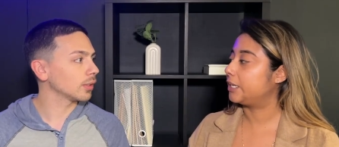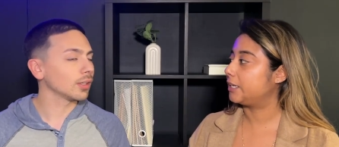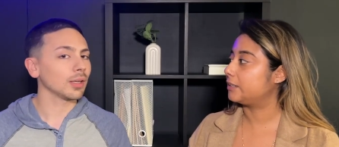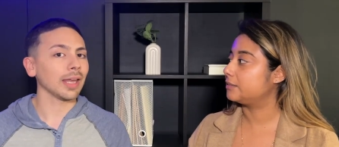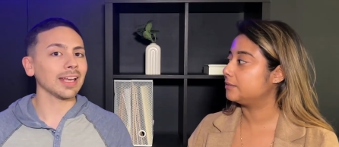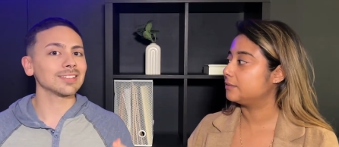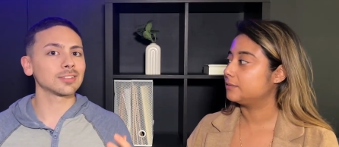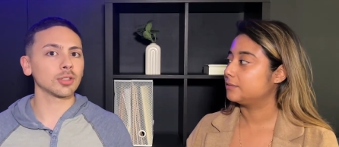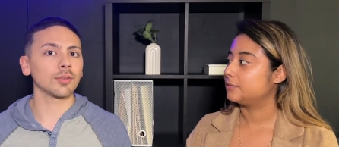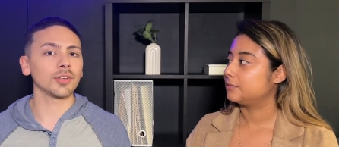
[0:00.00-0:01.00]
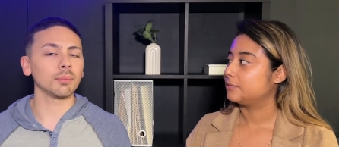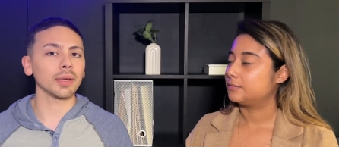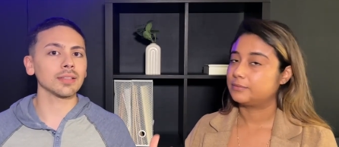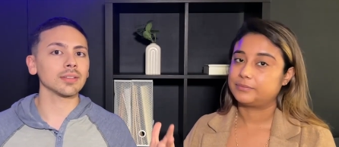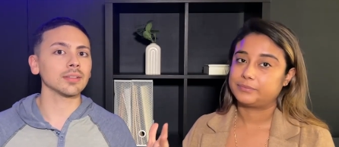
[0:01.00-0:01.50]
Speaker 1: right. and still have an
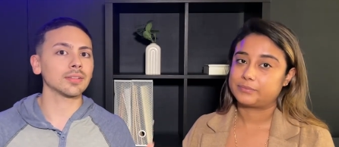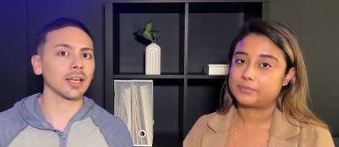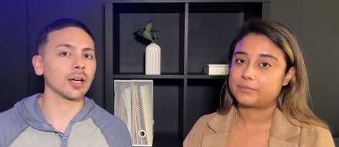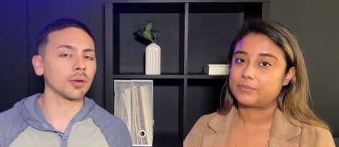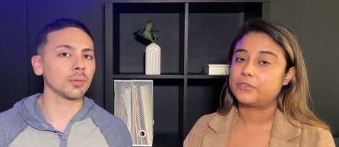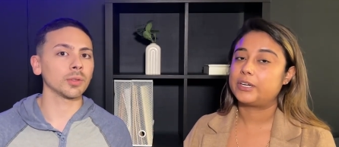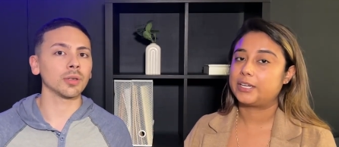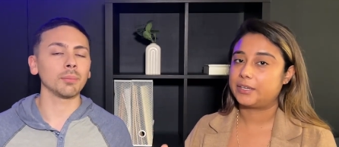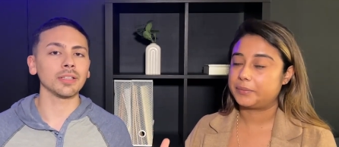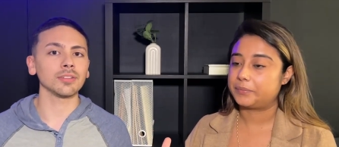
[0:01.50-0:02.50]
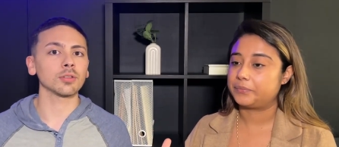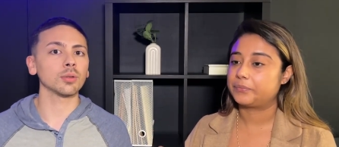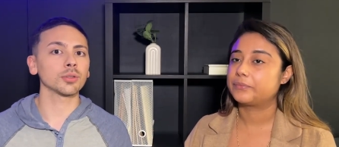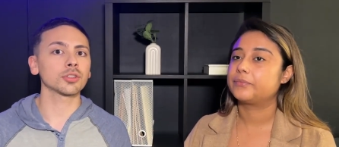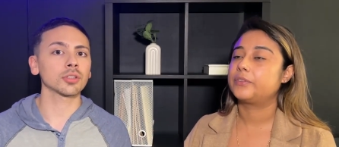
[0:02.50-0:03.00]
amazing town and with an amazing
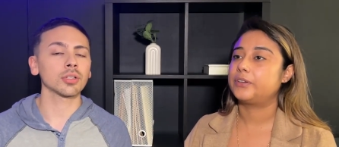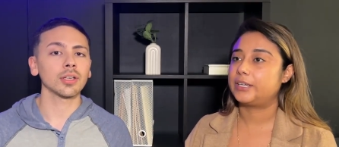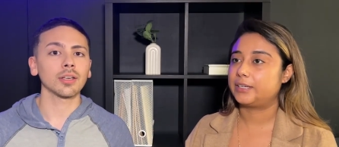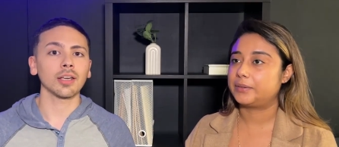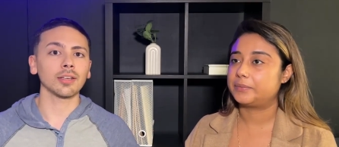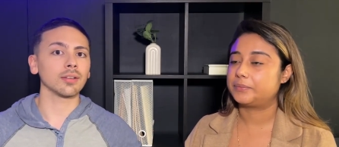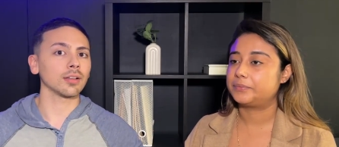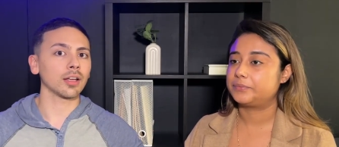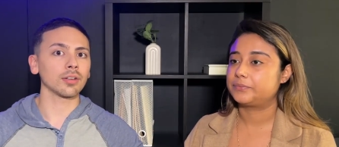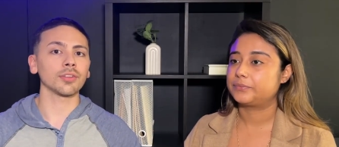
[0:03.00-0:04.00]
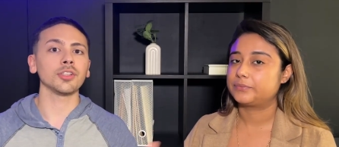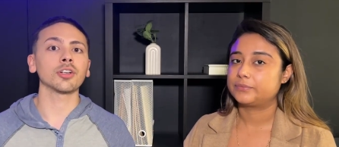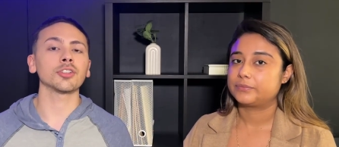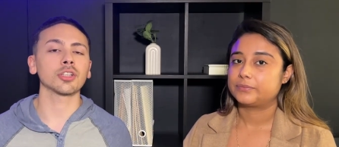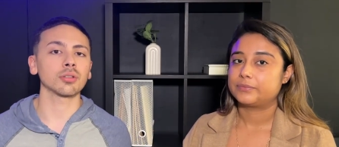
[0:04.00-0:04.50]
culture. Right. And a lot of the younger
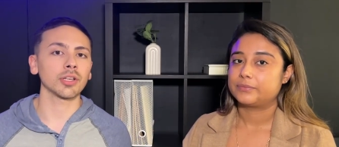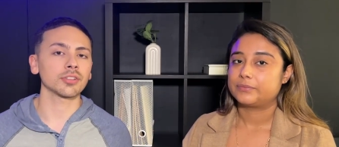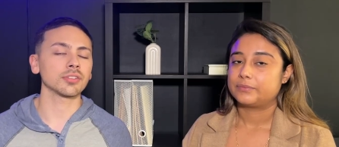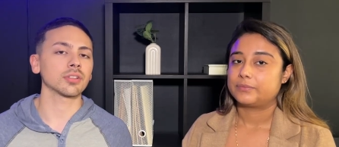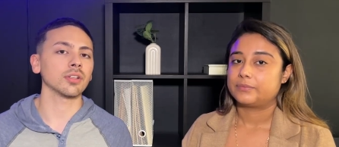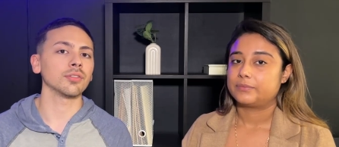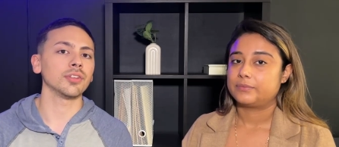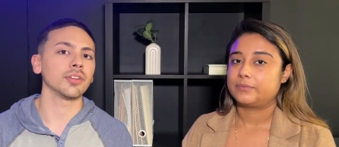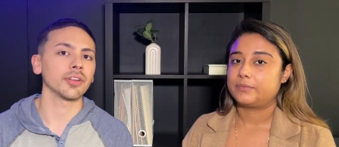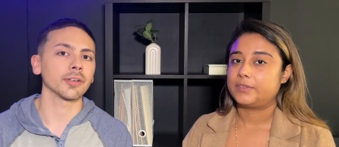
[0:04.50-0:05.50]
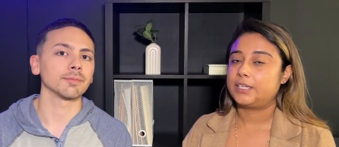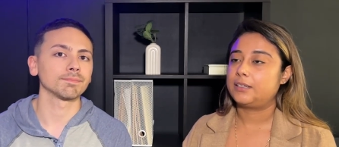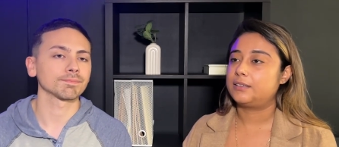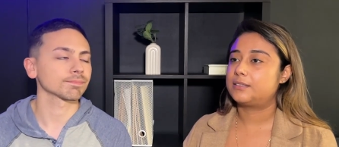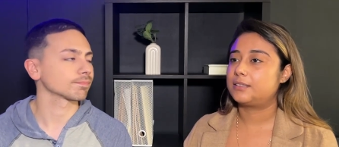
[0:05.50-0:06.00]
generations are loving it there.
Speaker 2: Yeah, and
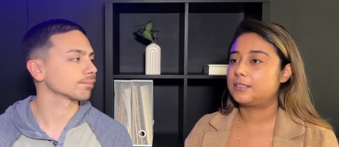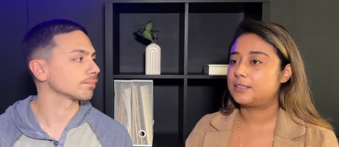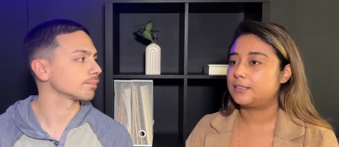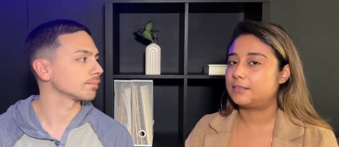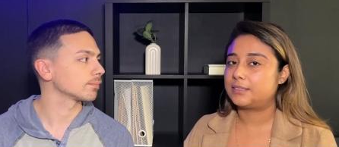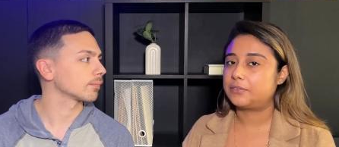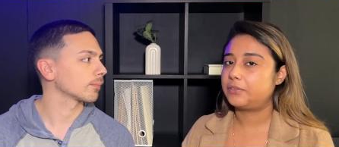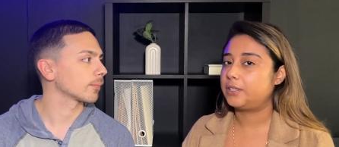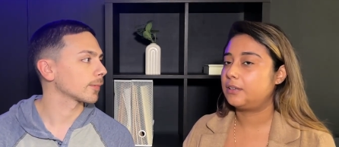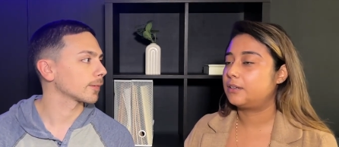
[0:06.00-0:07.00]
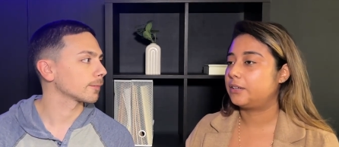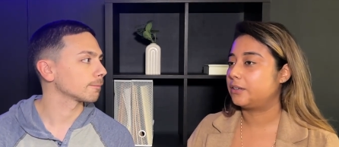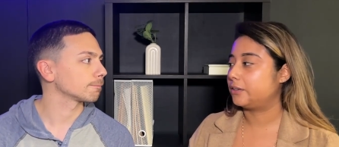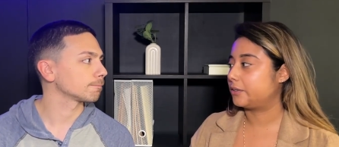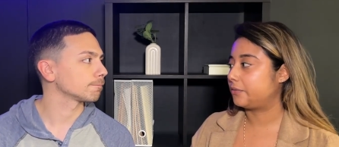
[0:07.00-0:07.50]
it's it's a definitely like a
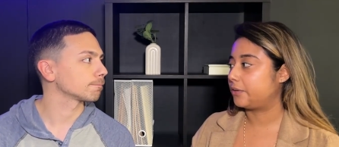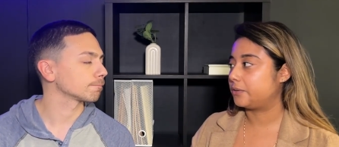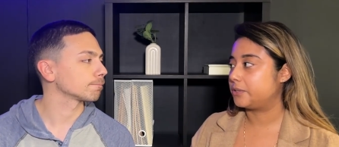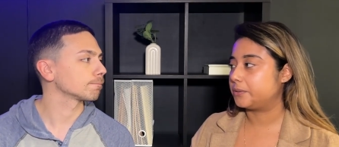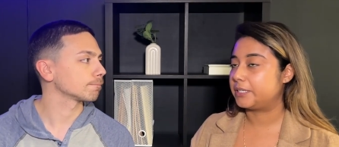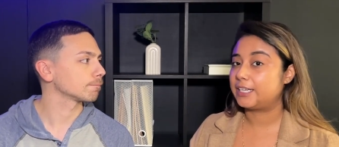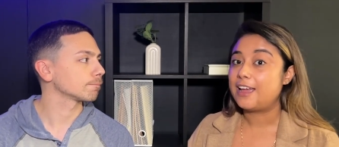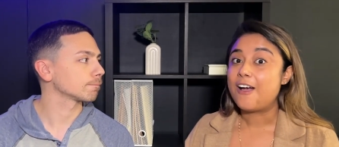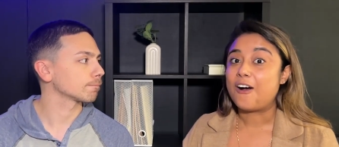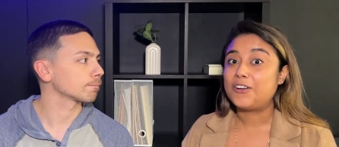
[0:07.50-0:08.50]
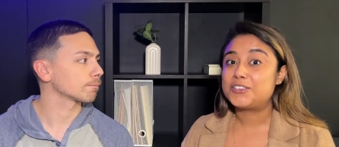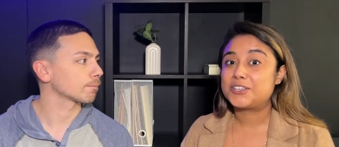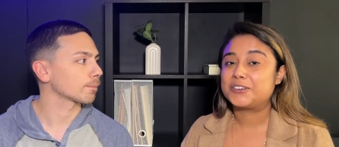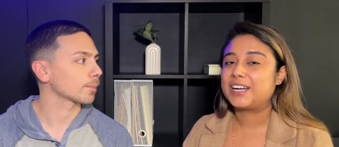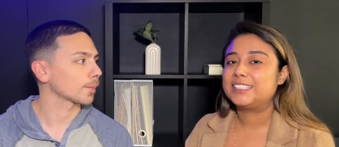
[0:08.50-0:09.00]
younger feel to it.
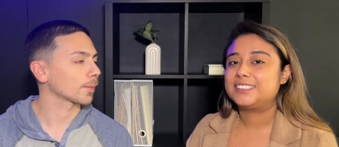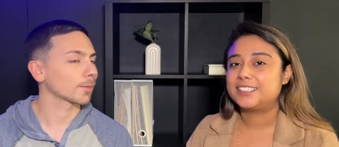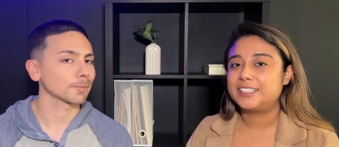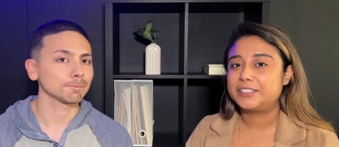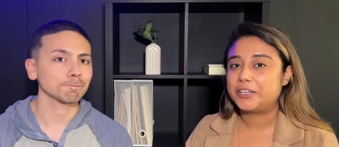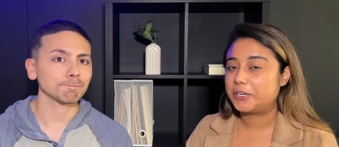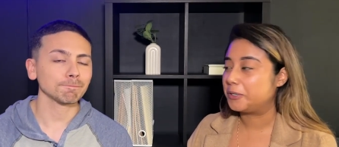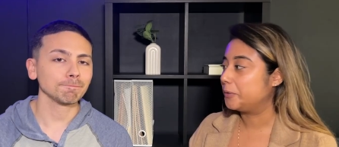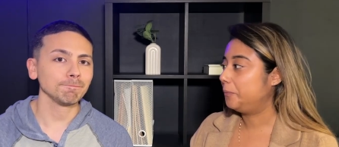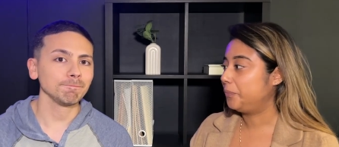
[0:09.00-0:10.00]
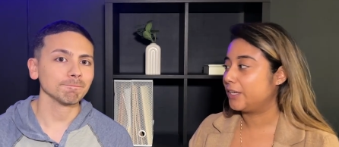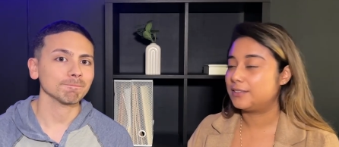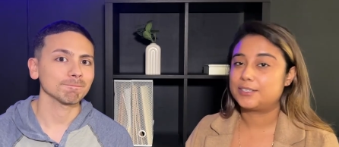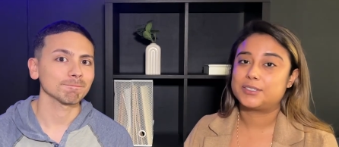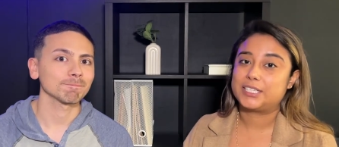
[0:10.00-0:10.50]
Also, I didn't know
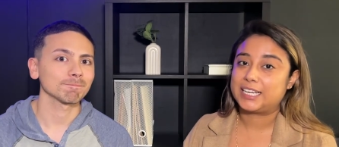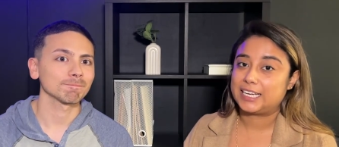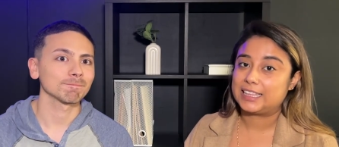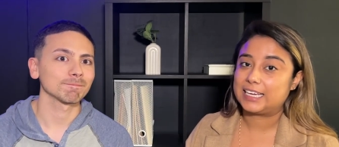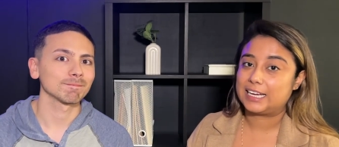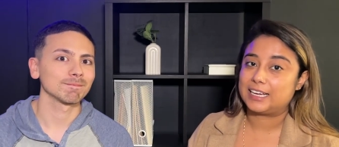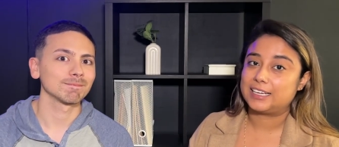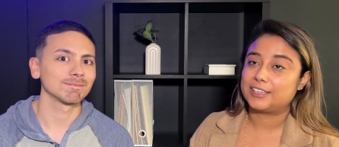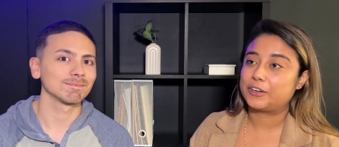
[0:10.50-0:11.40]
until today that